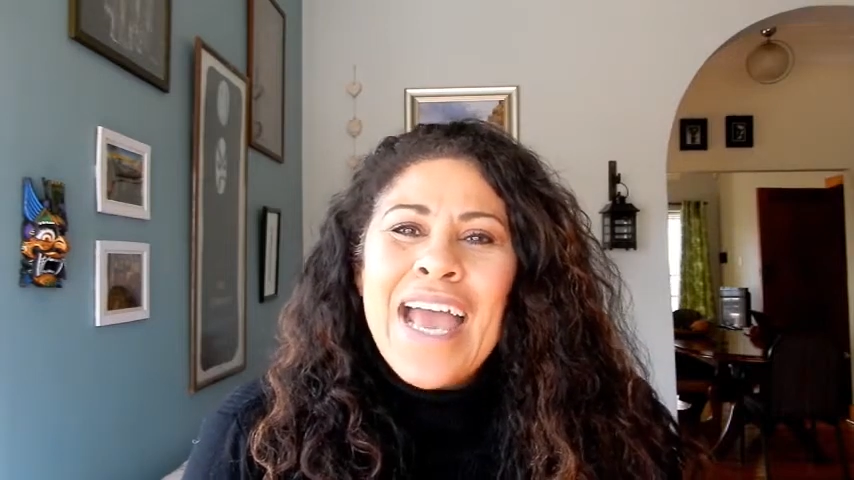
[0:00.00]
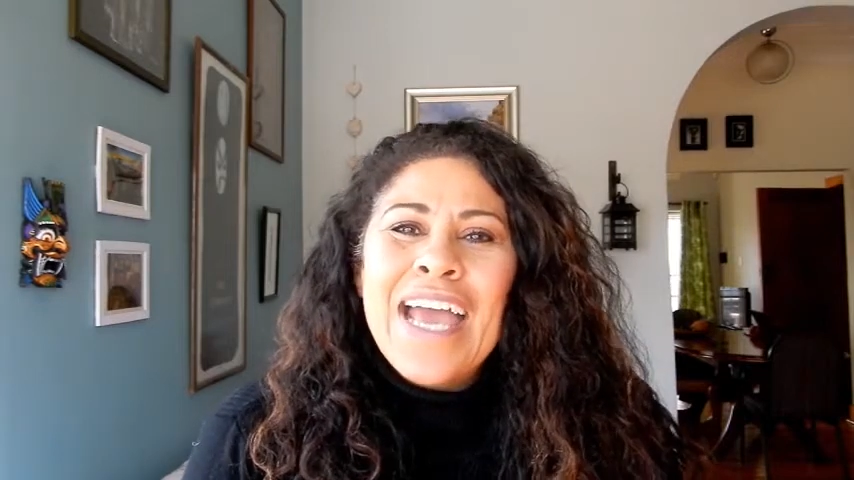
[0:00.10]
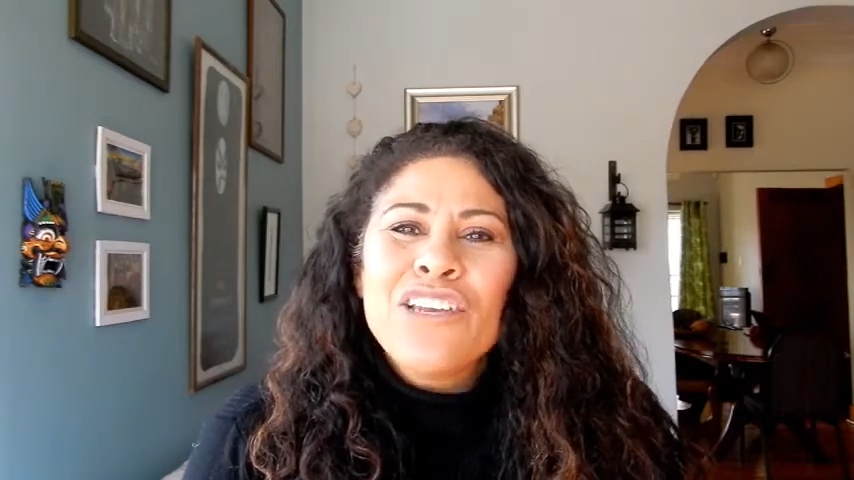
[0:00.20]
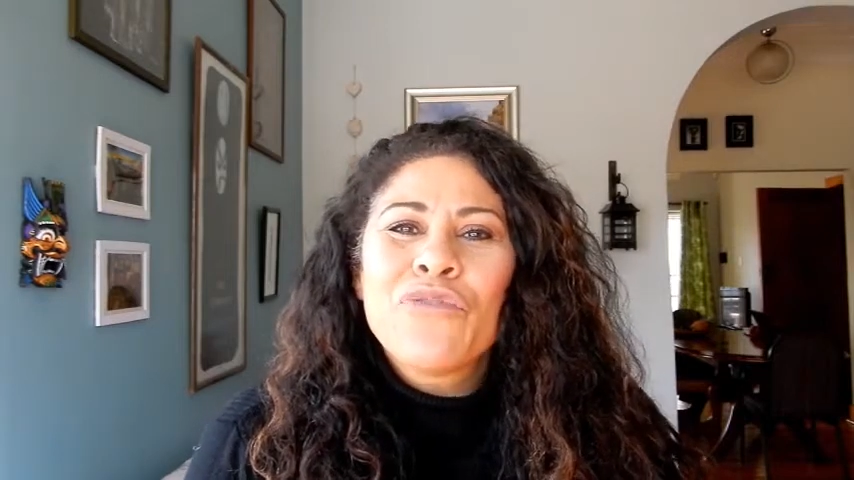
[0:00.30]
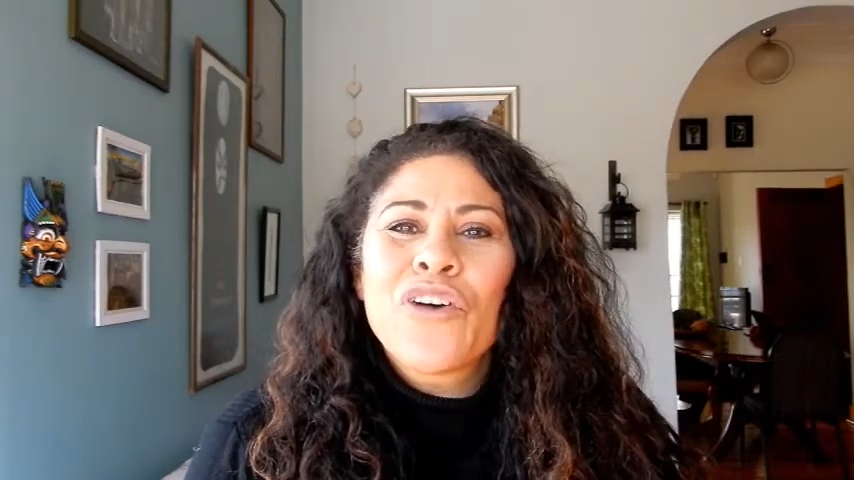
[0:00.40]

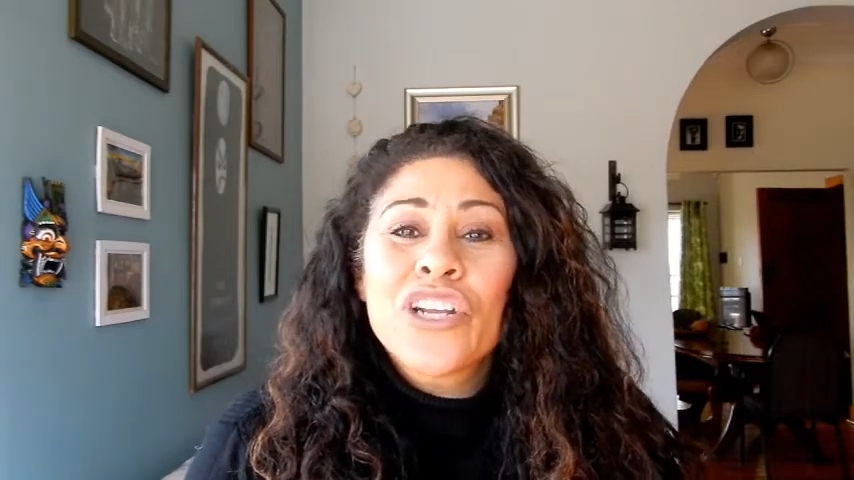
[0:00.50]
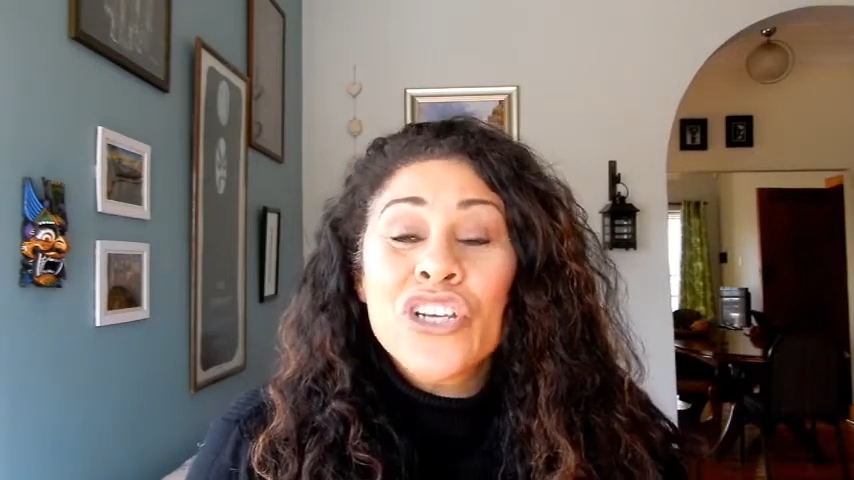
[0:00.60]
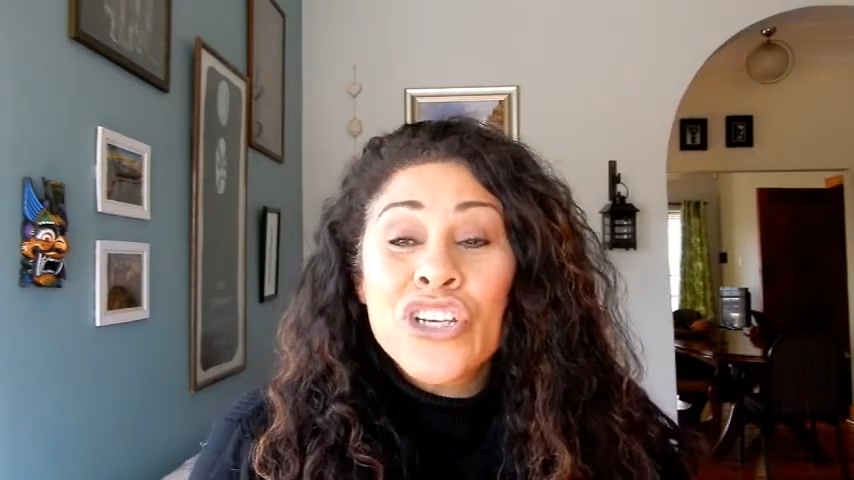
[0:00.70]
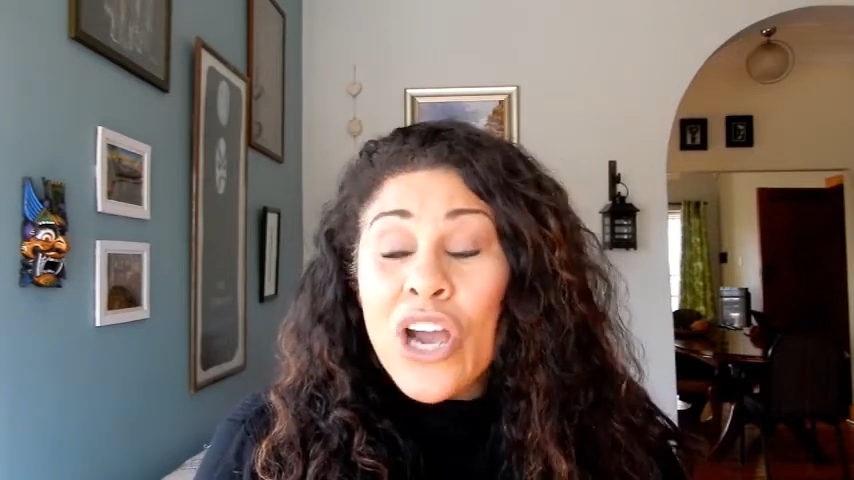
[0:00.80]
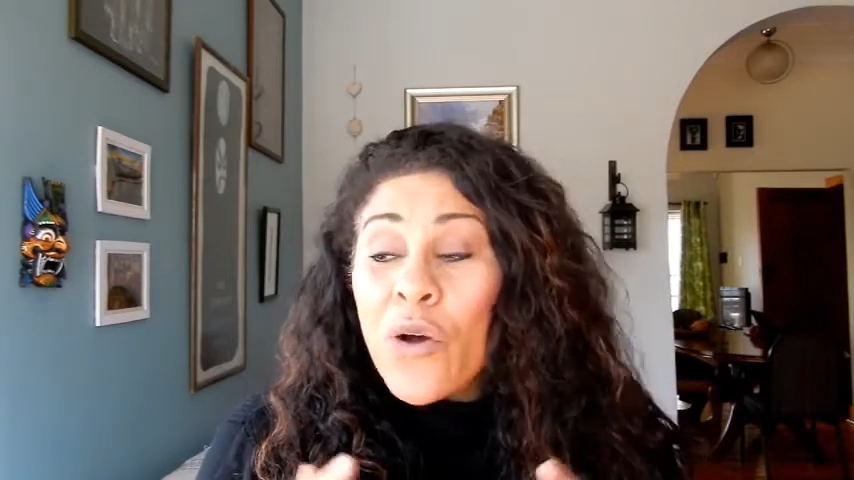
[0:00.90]
you've got to
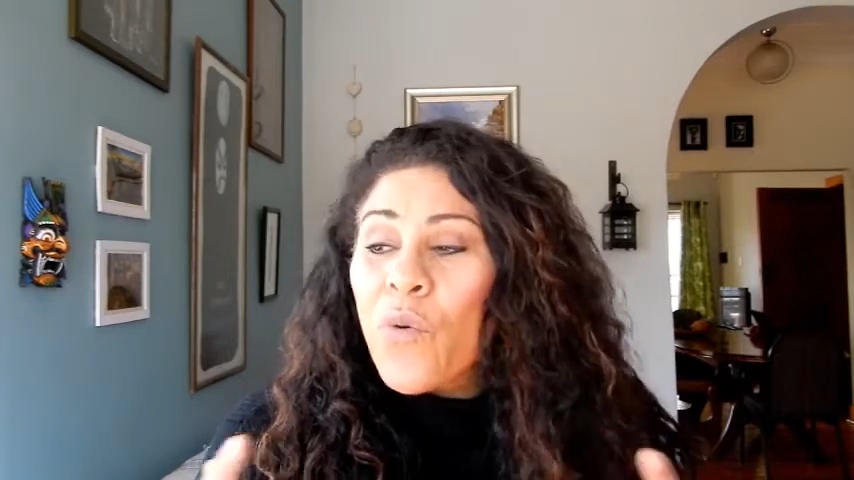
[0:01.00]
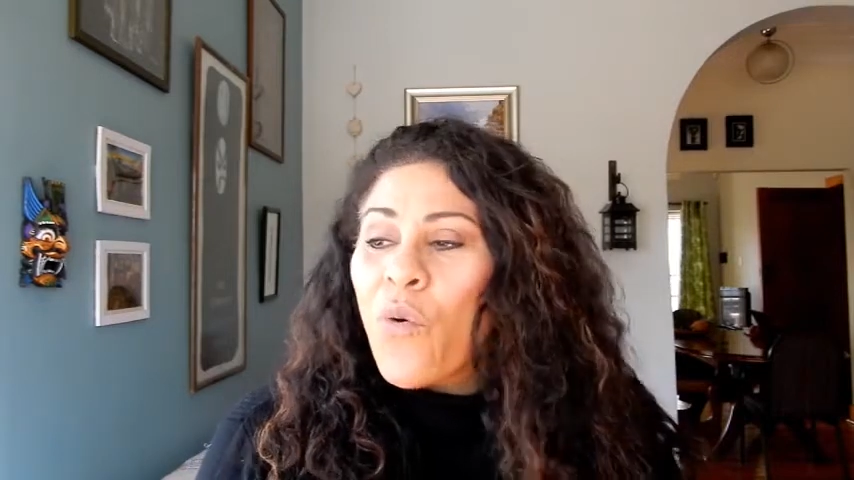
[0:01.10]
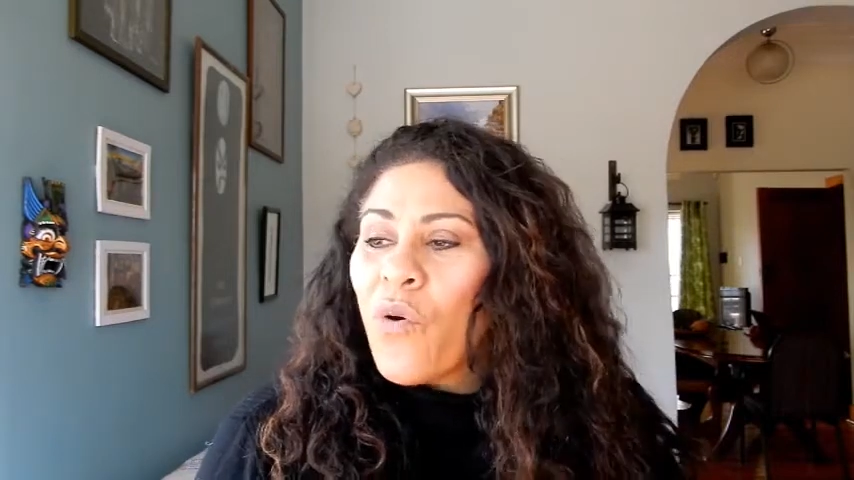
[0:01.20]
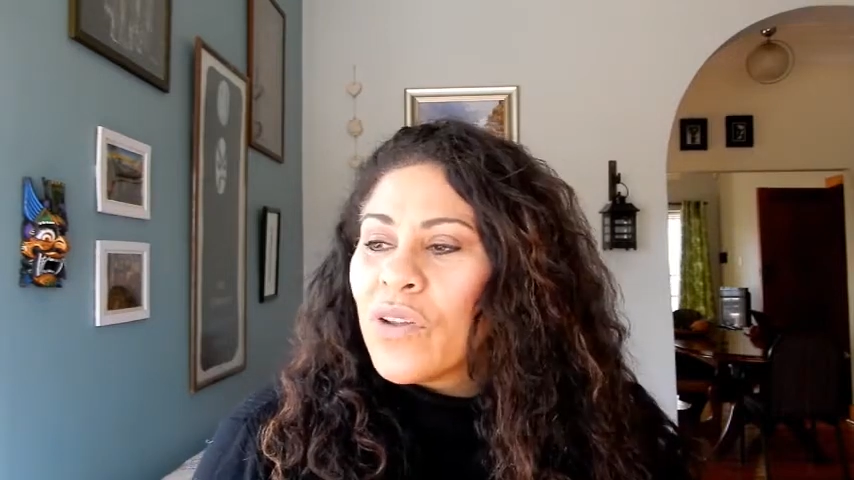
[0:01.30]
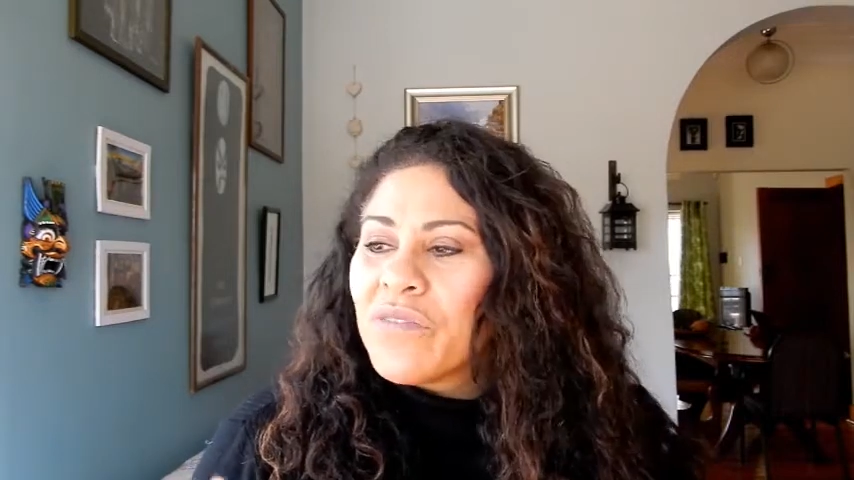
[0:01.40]
show
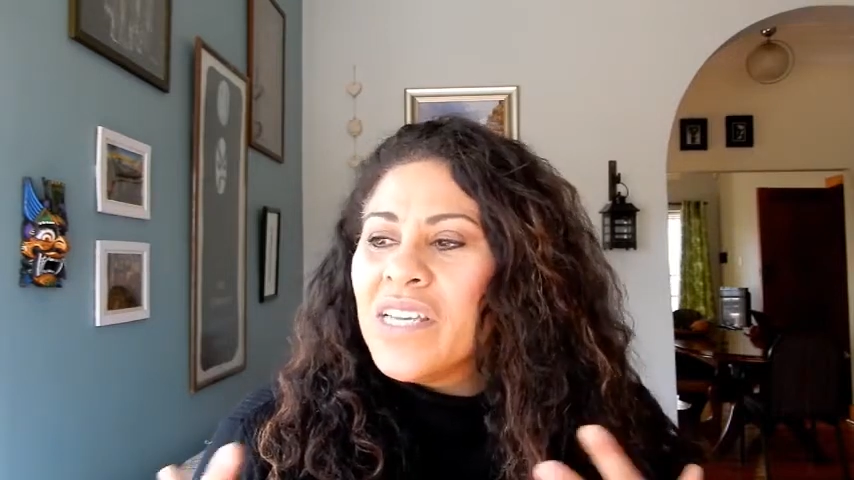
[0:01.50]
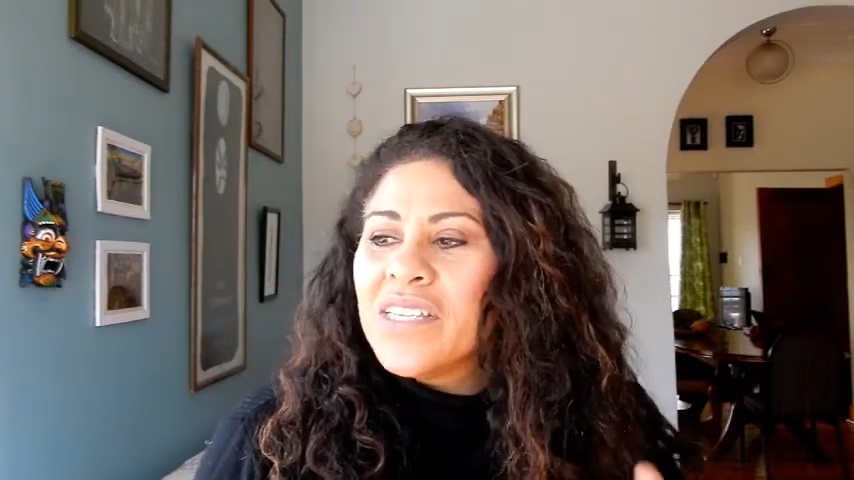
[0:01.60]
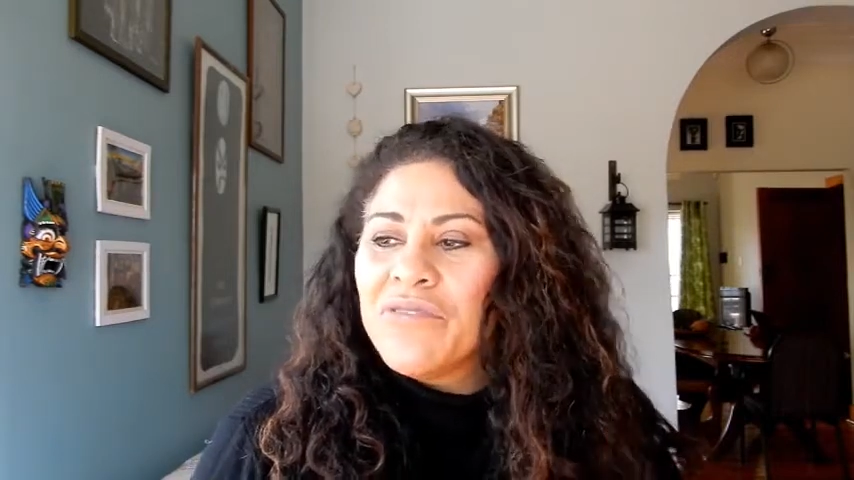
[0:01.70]
all of these